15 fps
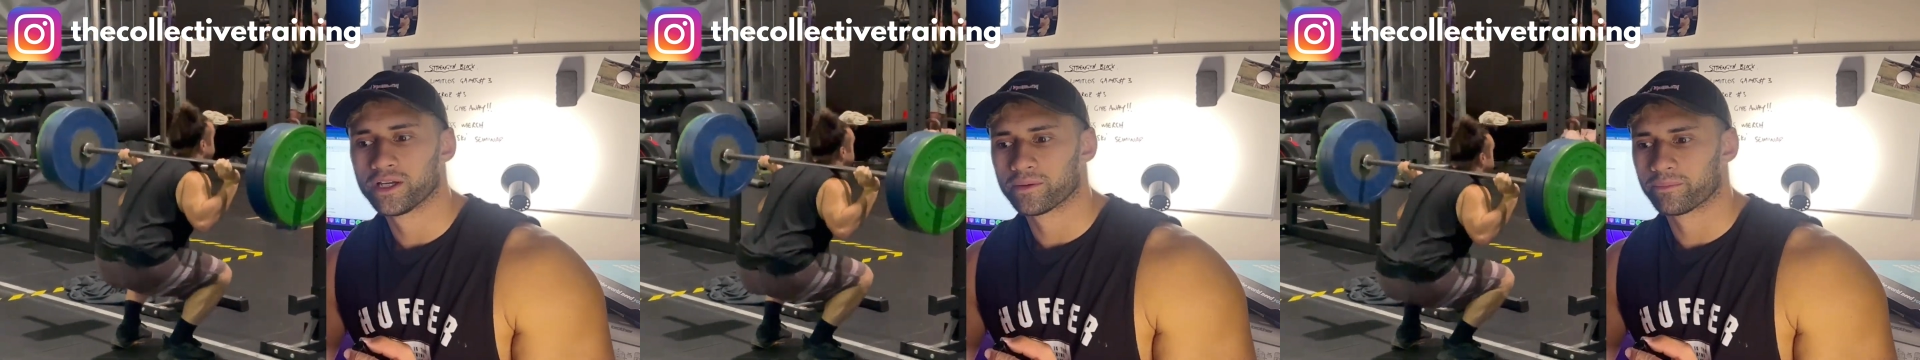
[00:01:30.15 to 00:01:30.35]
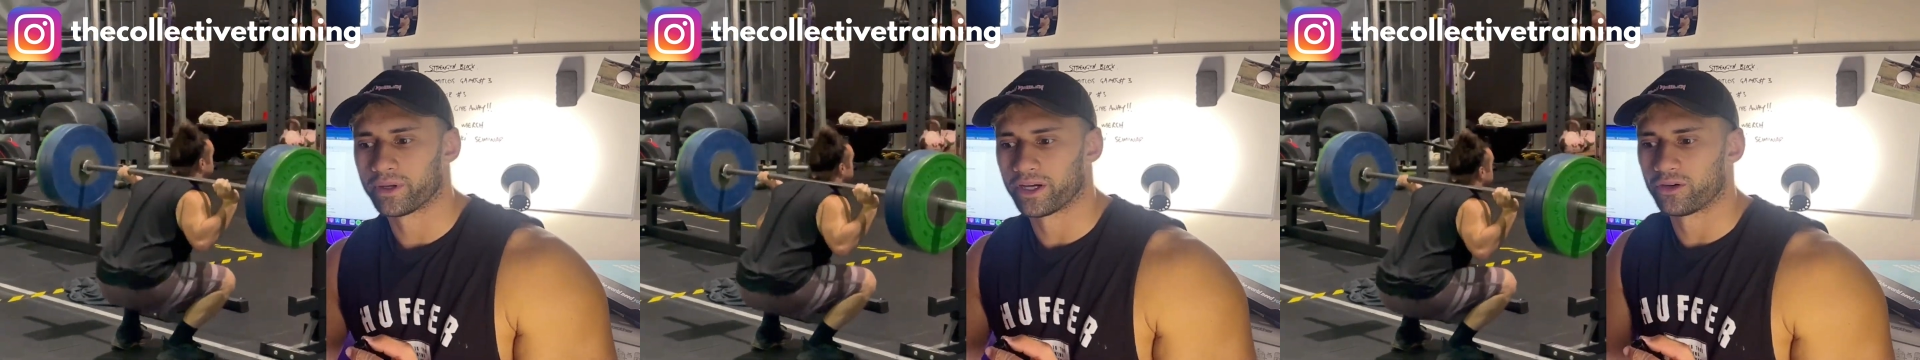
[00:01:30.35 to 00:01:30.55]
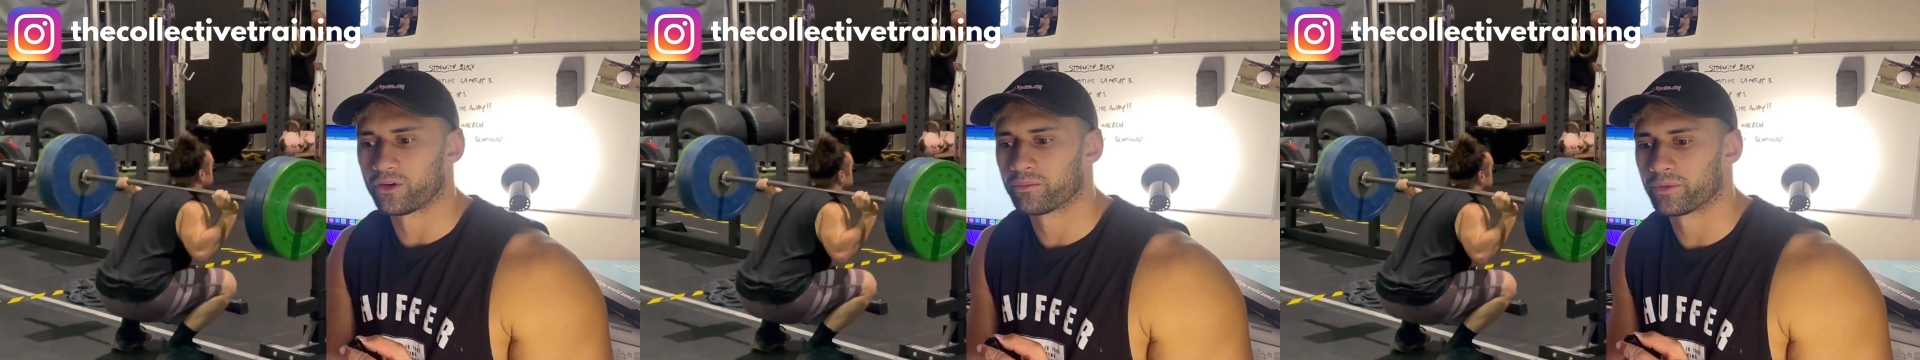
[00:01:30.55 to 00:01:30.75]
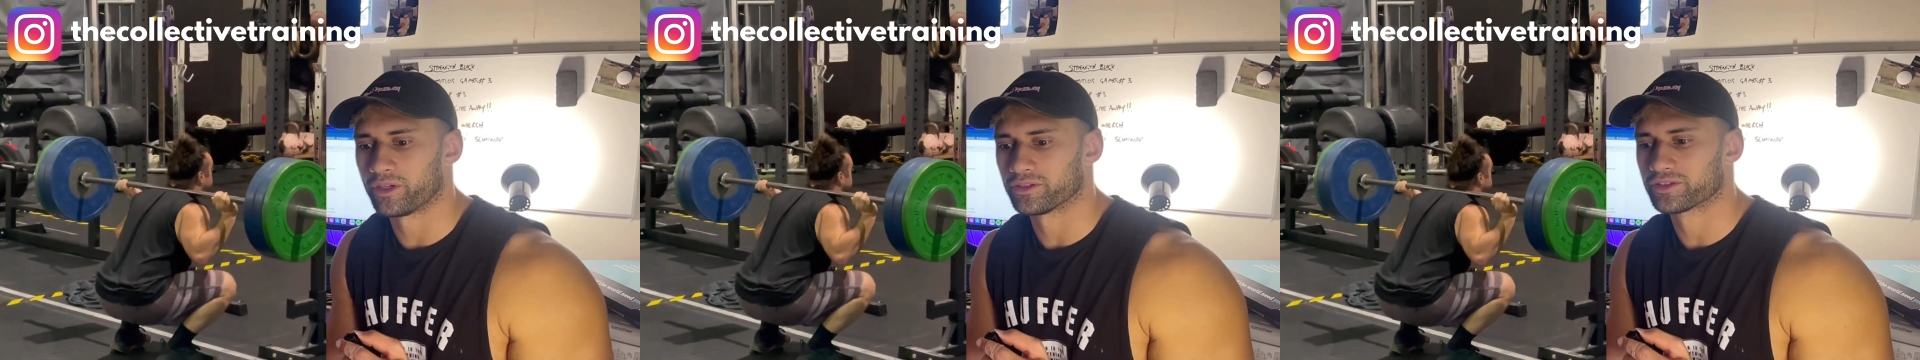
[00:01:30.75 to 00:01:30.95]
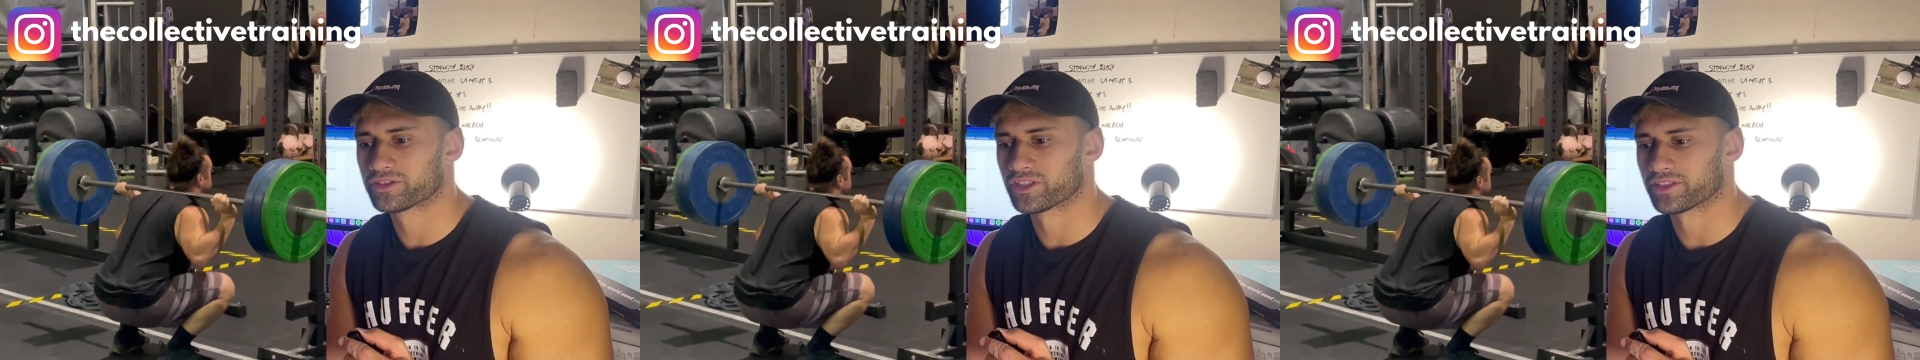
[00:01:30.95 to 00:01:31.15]
but
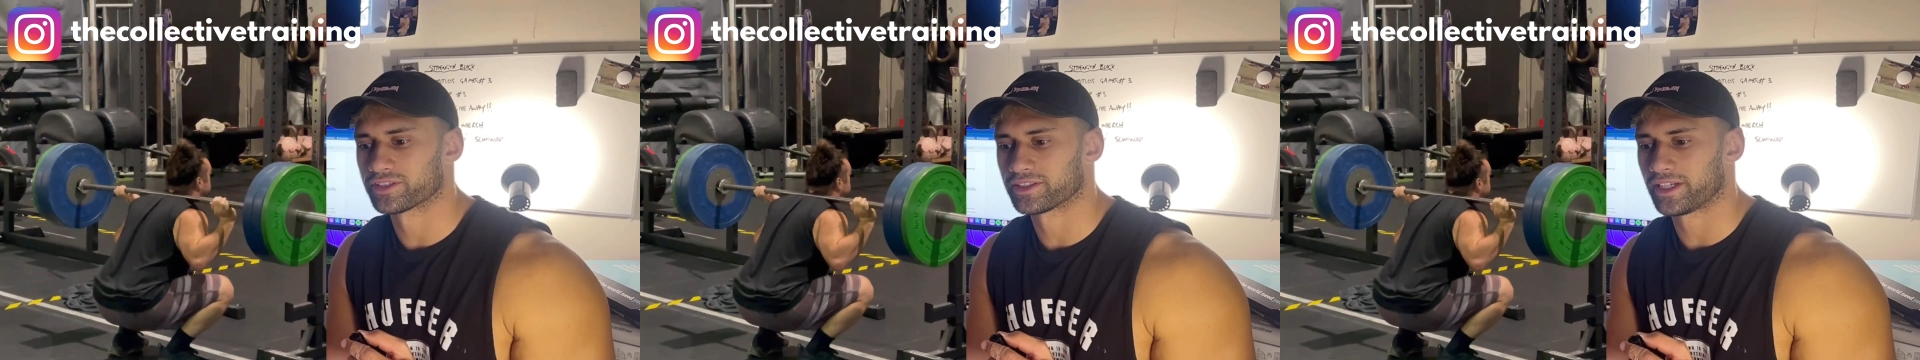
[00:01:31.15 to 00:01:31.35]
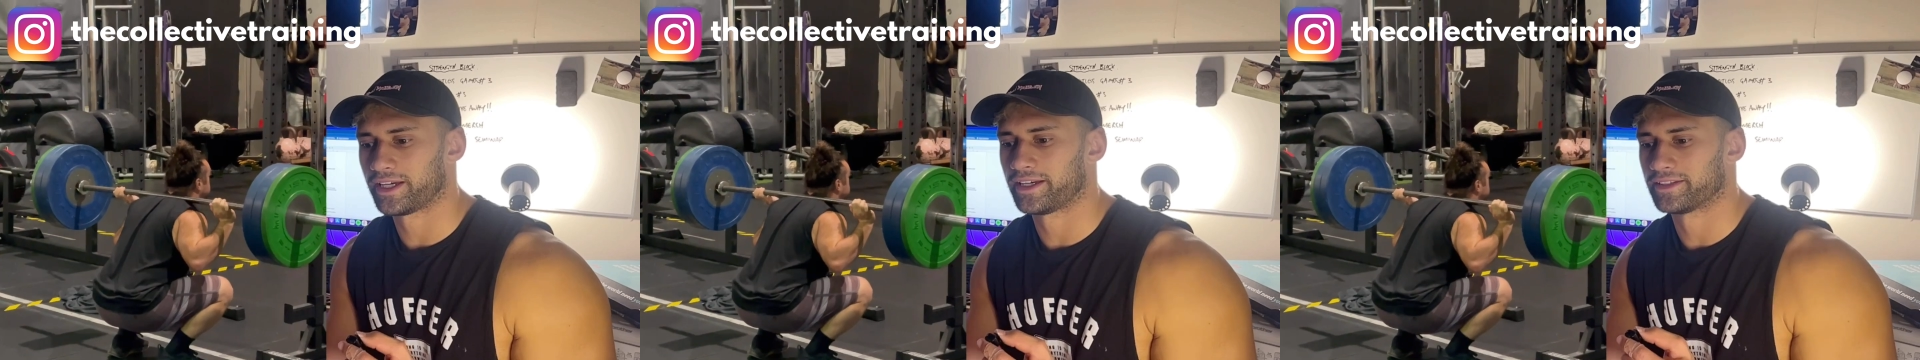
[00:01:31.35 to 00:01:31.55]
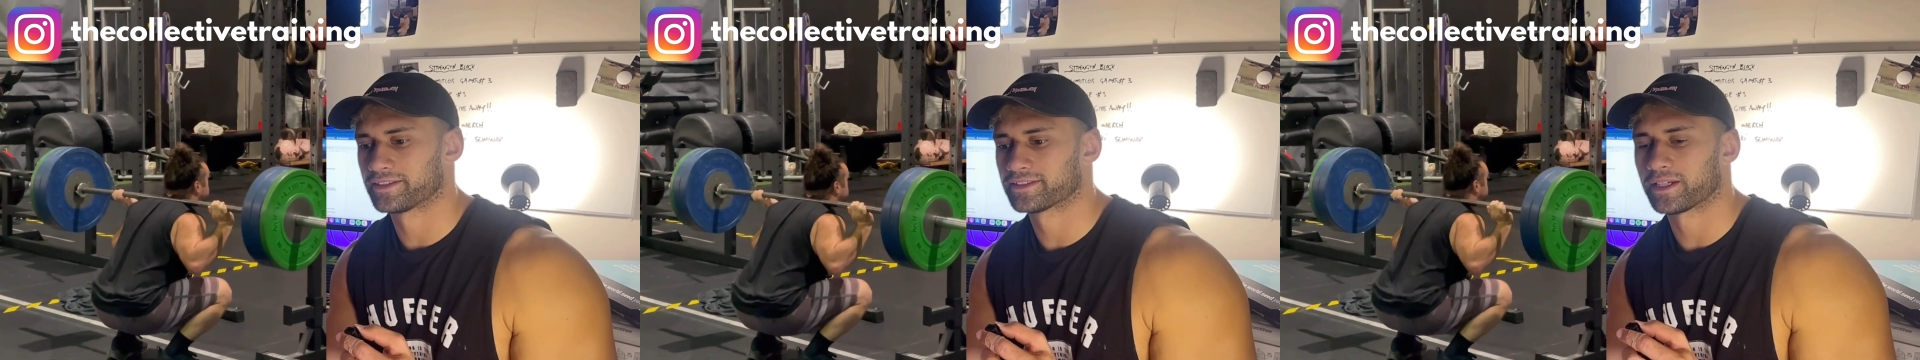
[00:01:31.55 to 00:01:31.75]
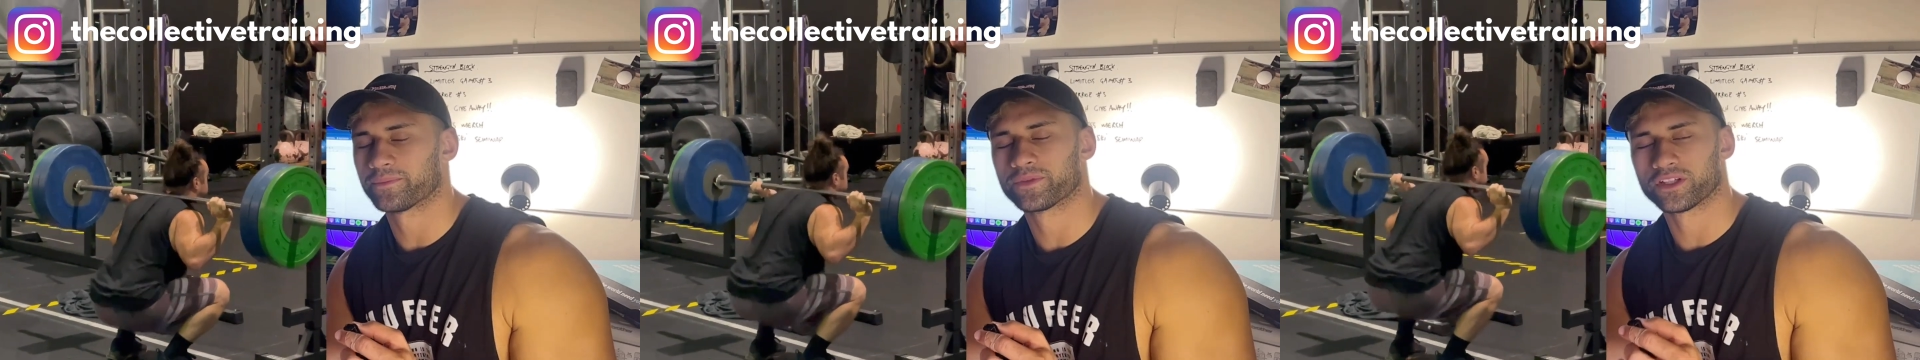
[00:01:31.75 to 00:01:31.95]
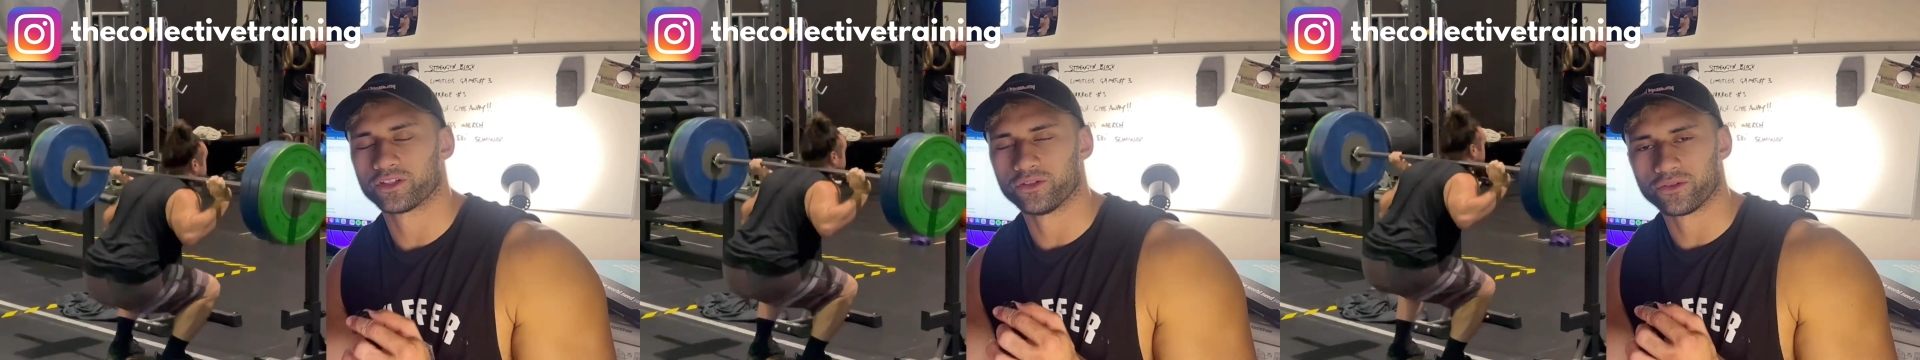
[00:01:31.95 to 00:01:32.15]
almost just as
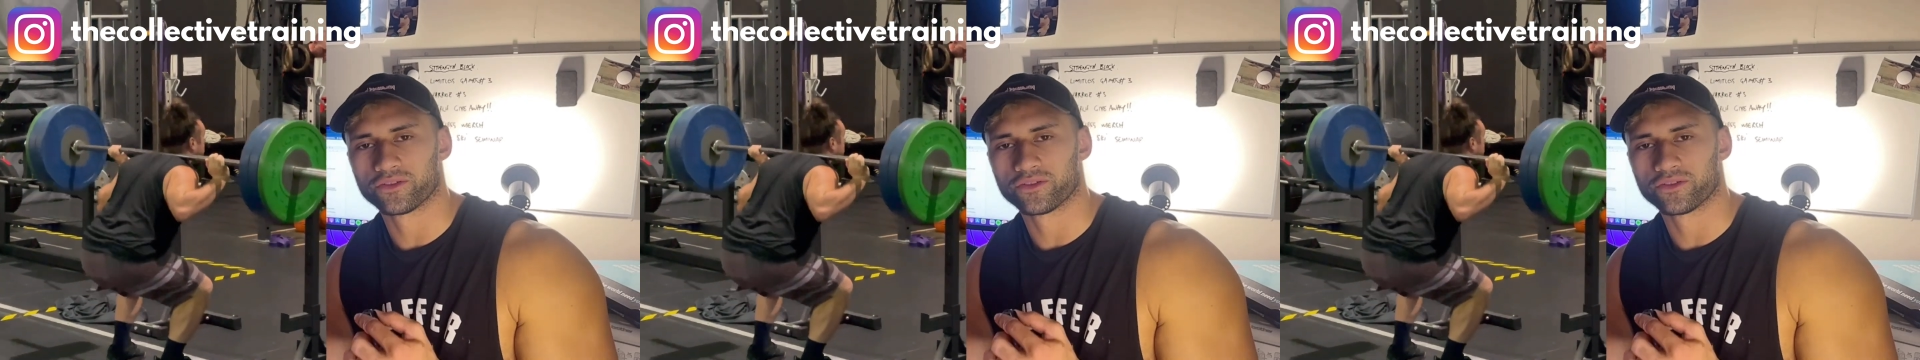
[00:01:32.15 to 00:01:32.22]
something you